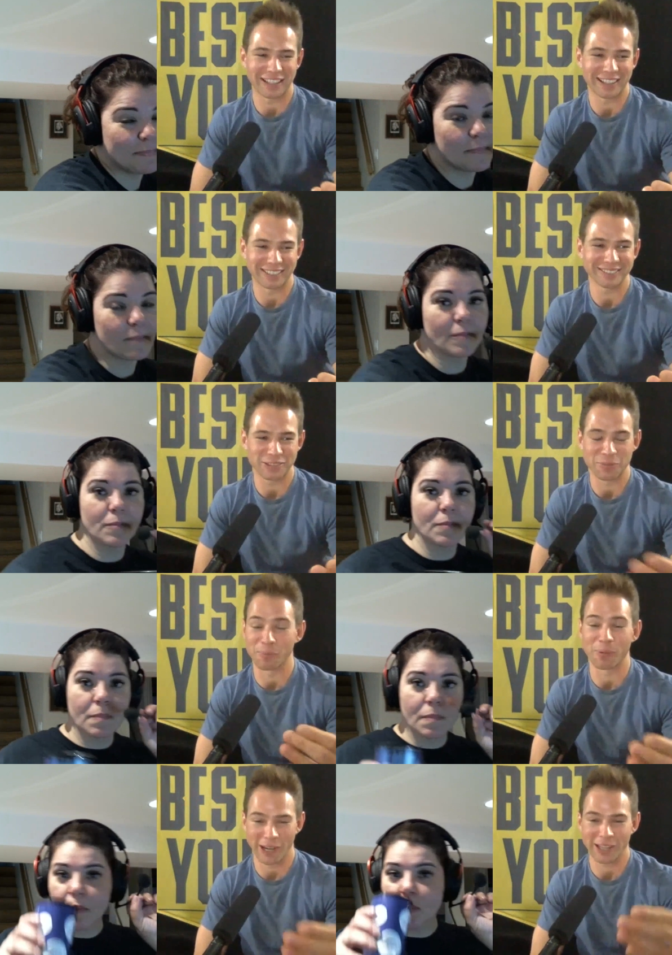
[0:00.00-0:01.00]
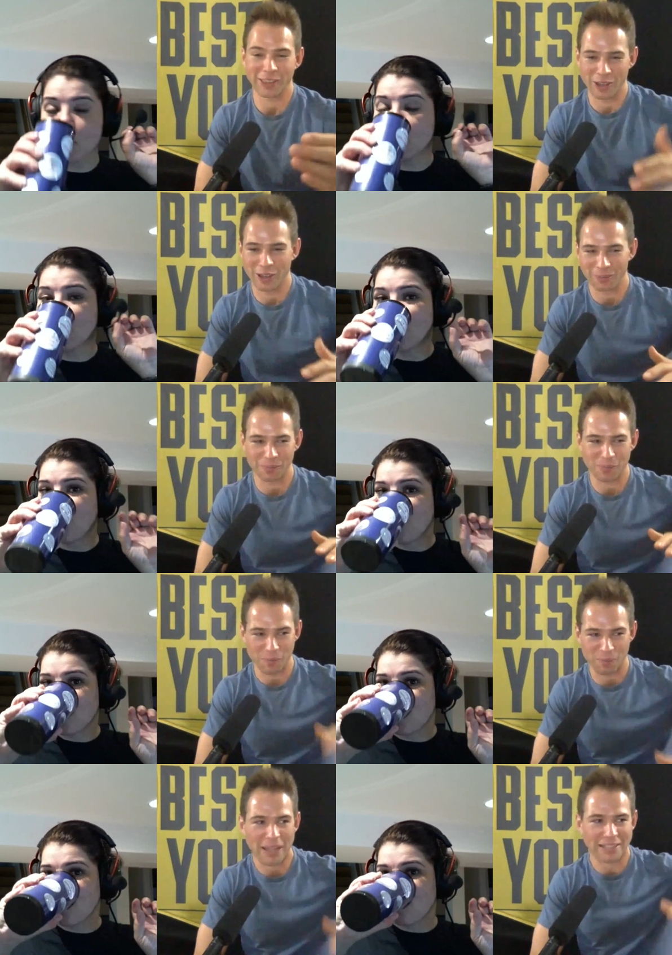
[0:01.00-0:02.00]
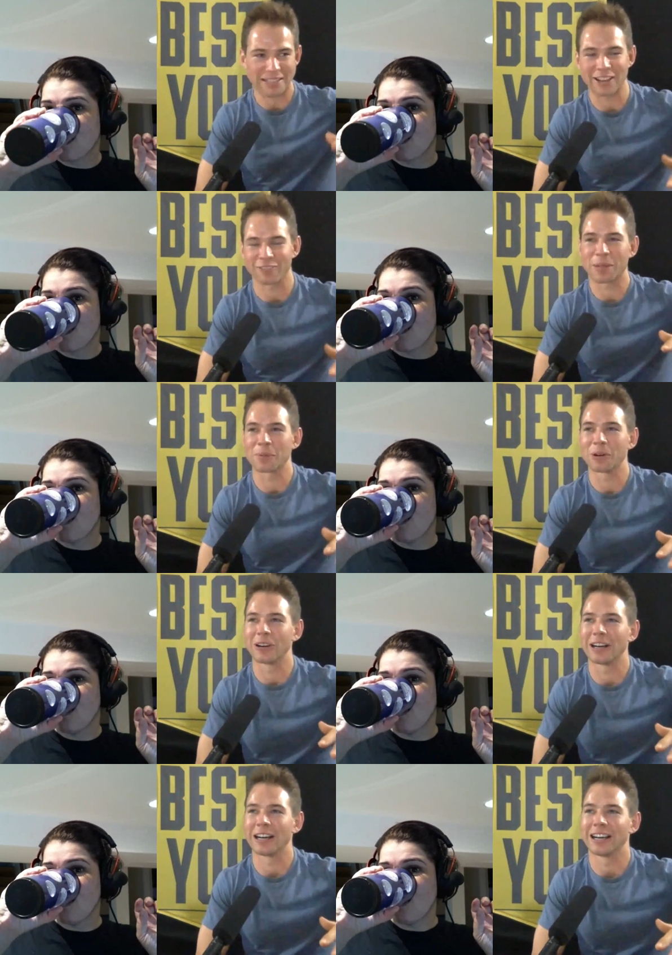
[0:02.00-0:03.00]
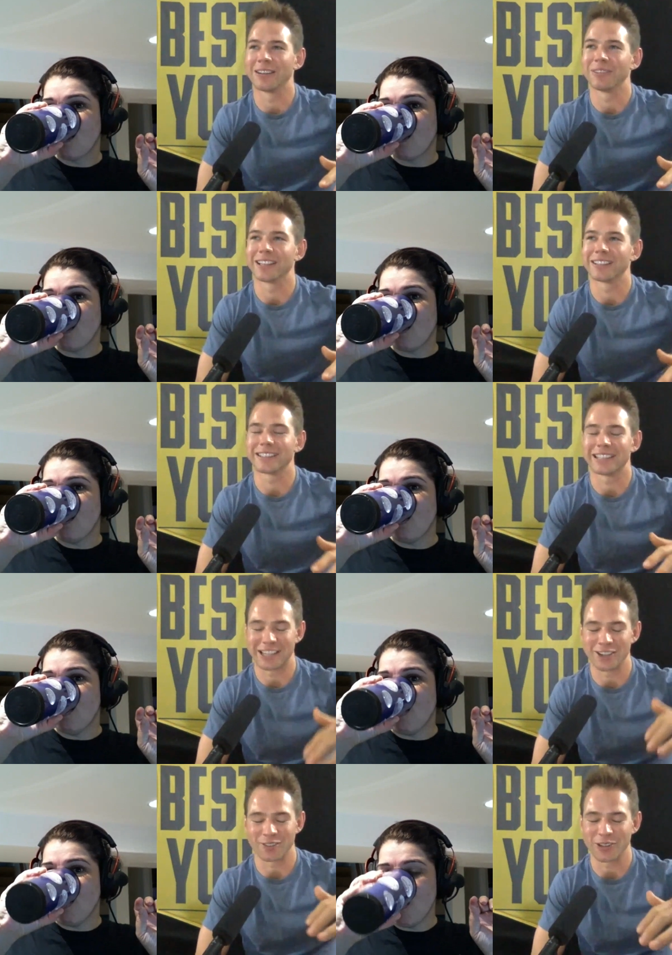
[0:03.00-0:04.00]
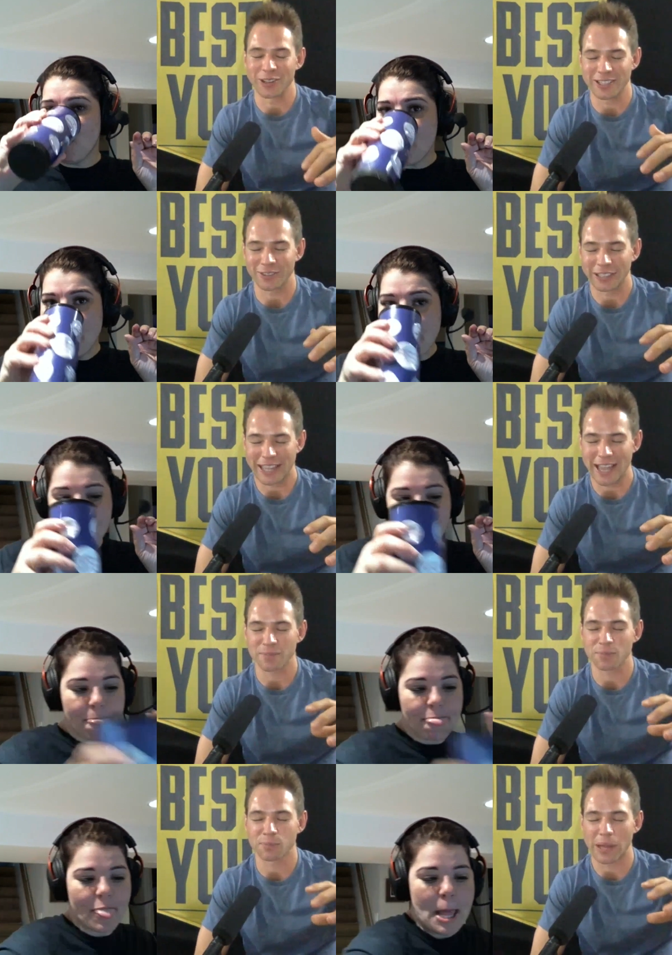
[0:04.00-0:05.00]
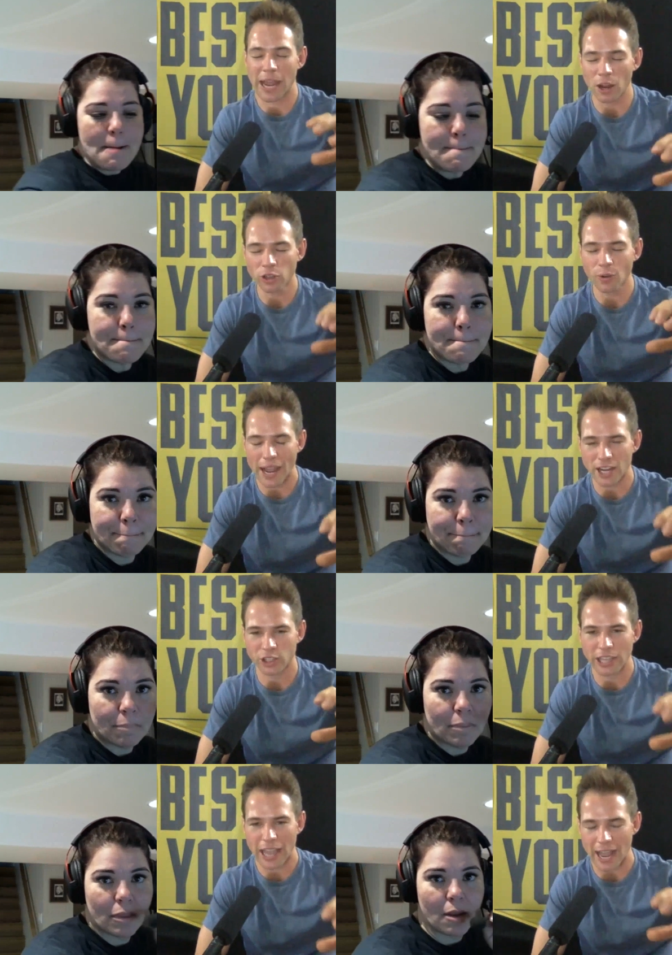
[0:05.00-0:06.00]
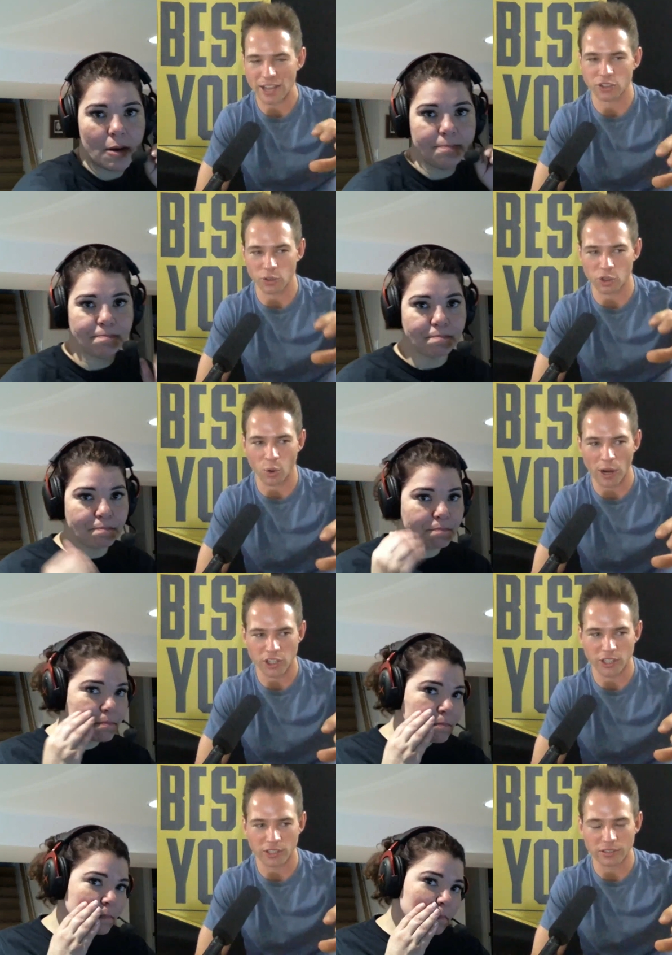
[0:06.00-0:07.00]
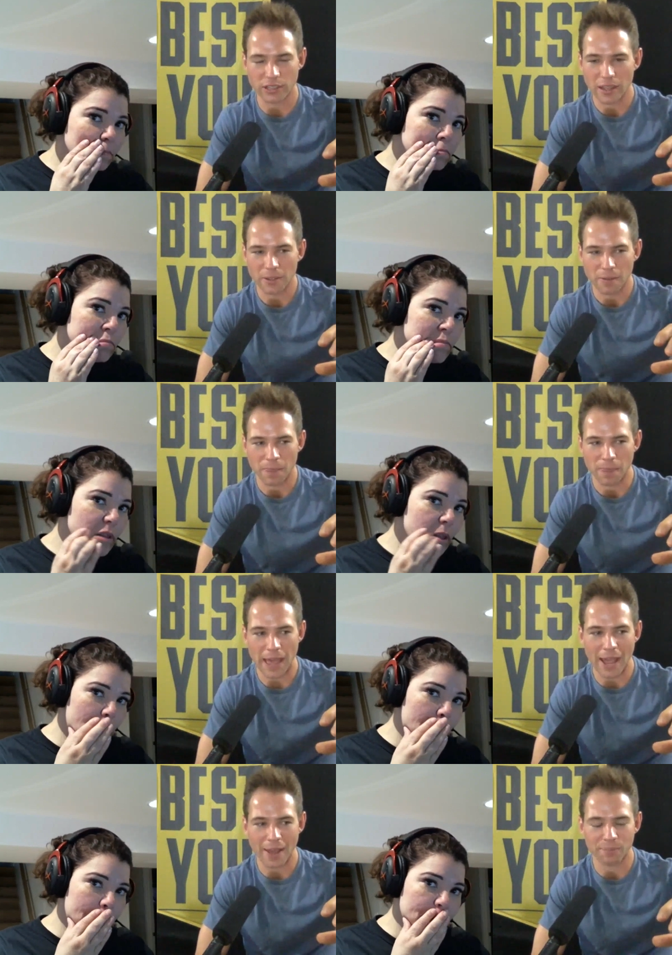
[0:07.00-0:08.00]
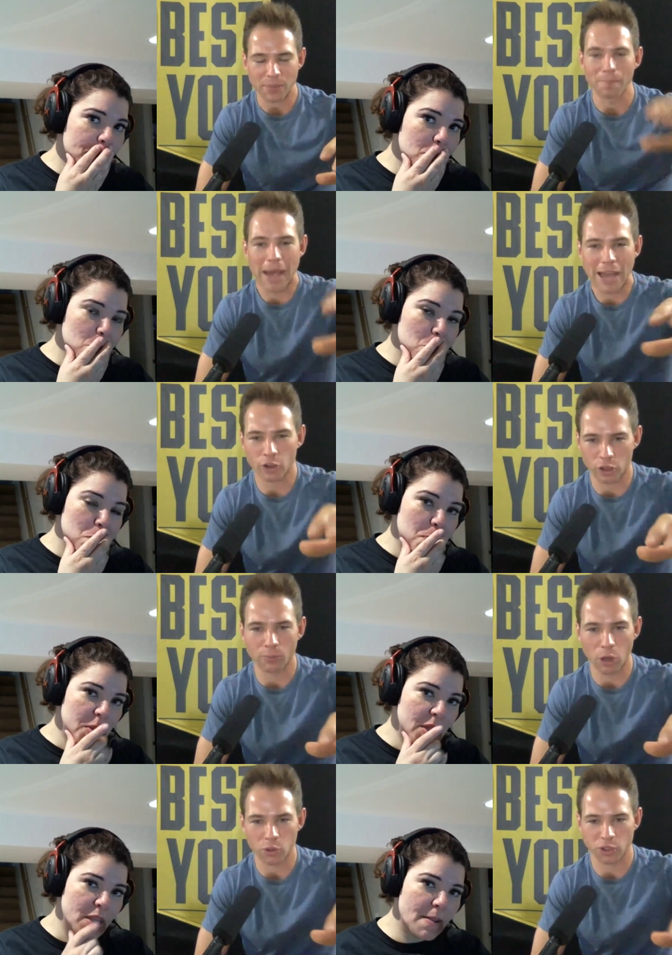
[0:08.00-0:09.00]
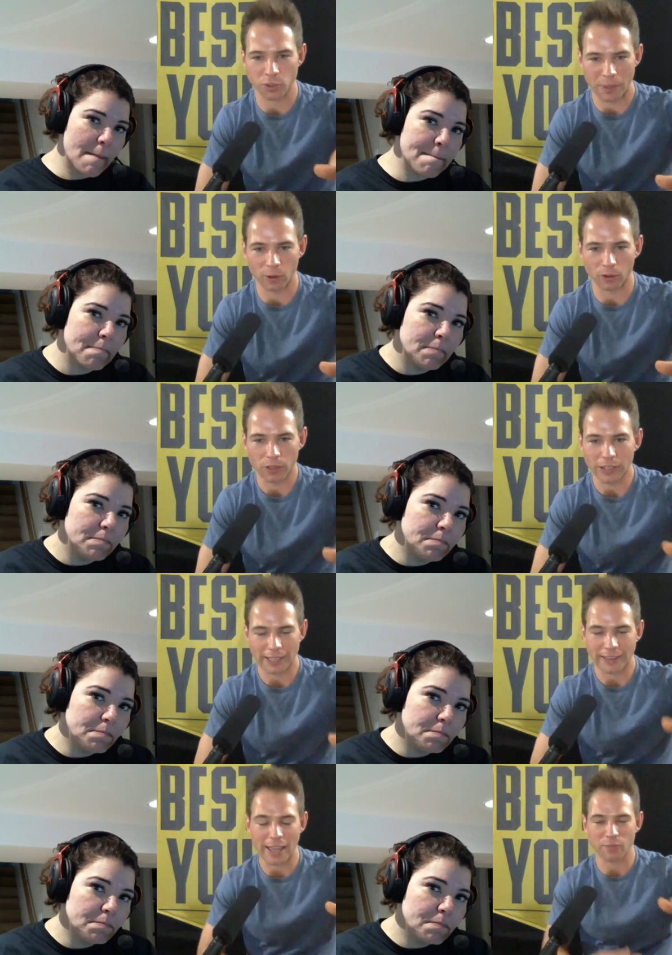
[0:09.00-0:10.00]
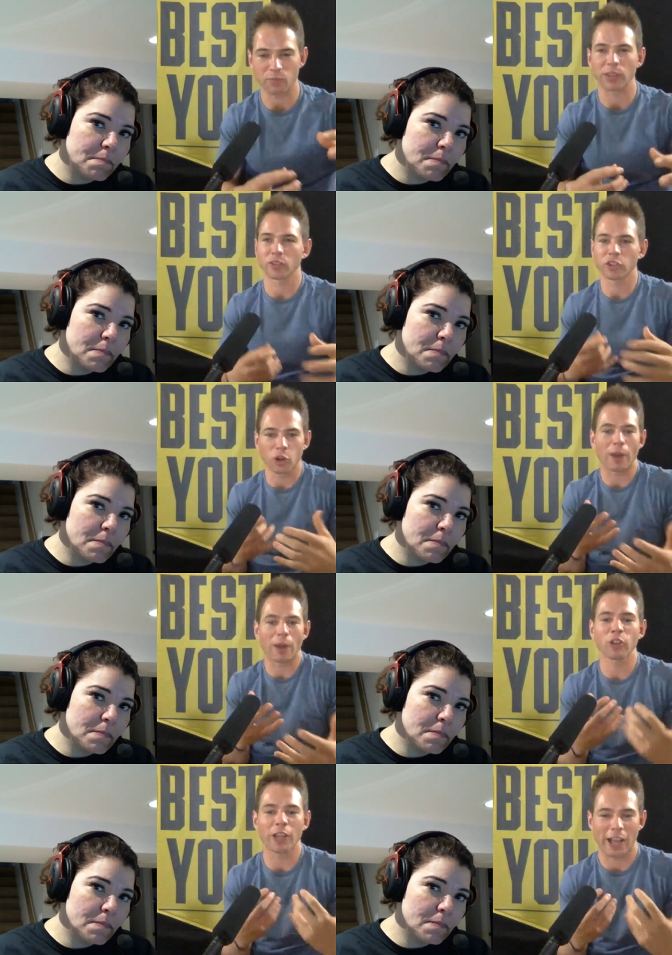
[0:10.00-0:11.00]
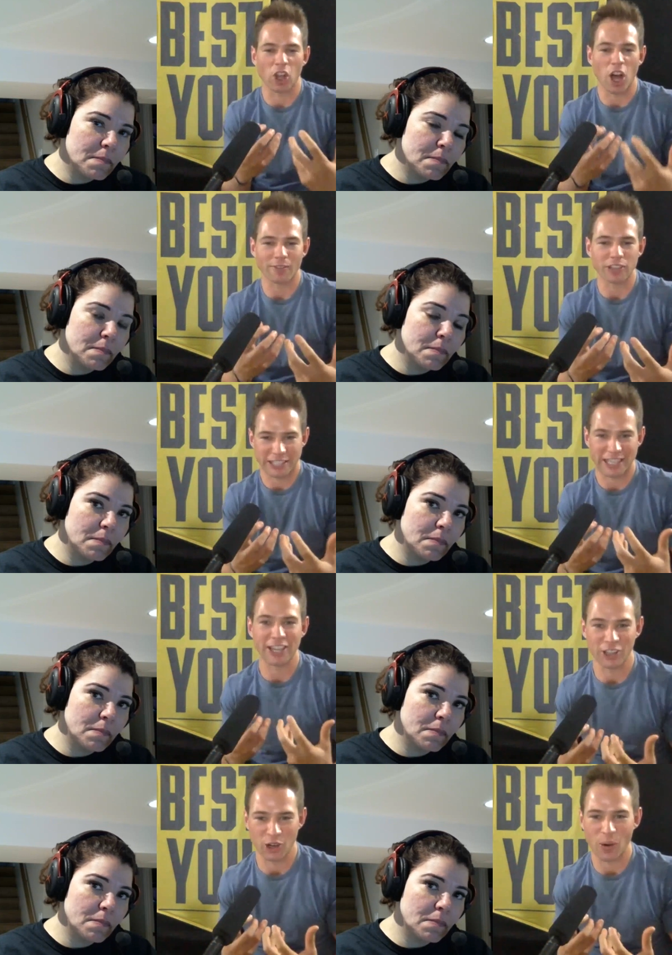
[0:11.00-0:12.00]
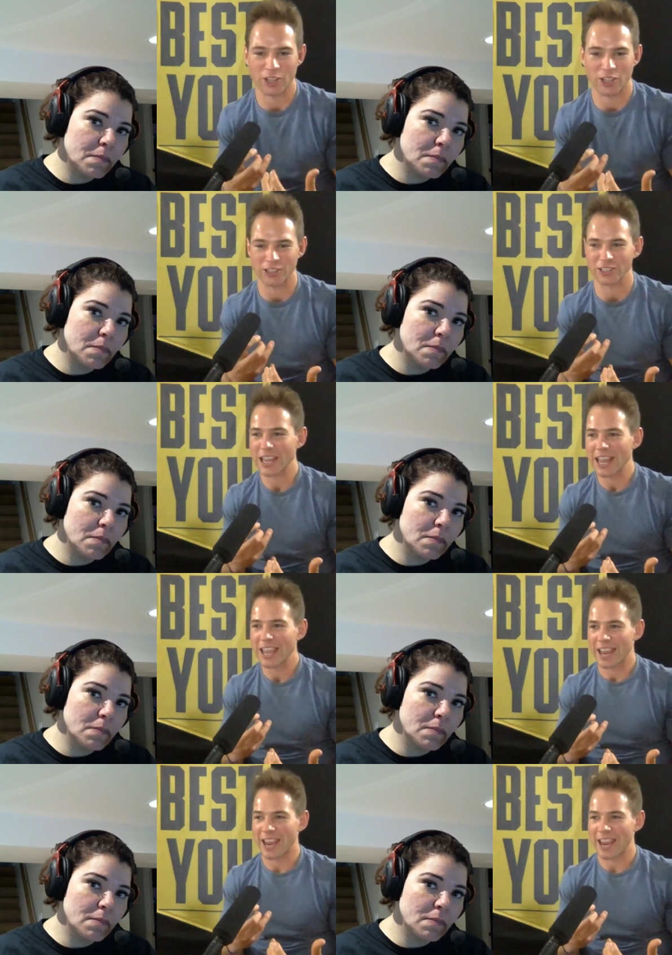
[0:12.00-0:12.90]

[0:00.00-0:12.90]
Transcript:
Speaker 1: the, uh, bring the best out of people um, and interviewing and stuff like that. But how do you actually ask those questions that matter the most to people. Like that, you know, I feel like a lot of us get good questions